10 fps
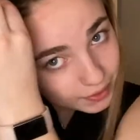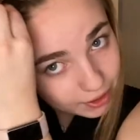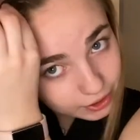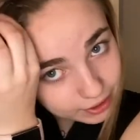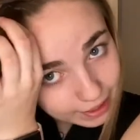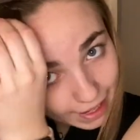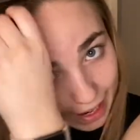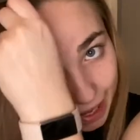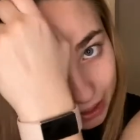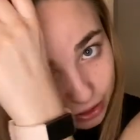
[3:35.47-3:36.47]
and you're gonna
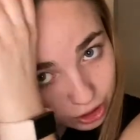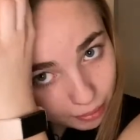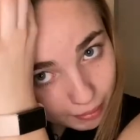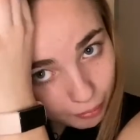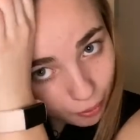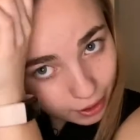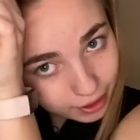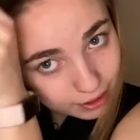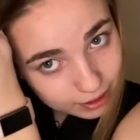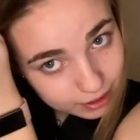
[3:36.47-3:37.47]
add a little bit more
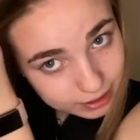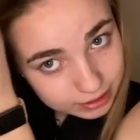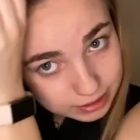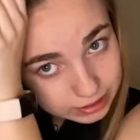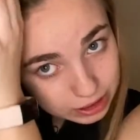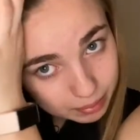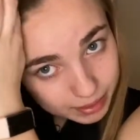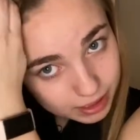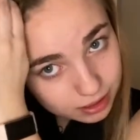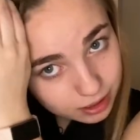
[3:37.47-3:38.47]
to this third
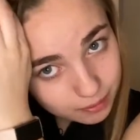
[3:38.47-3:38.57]
piece.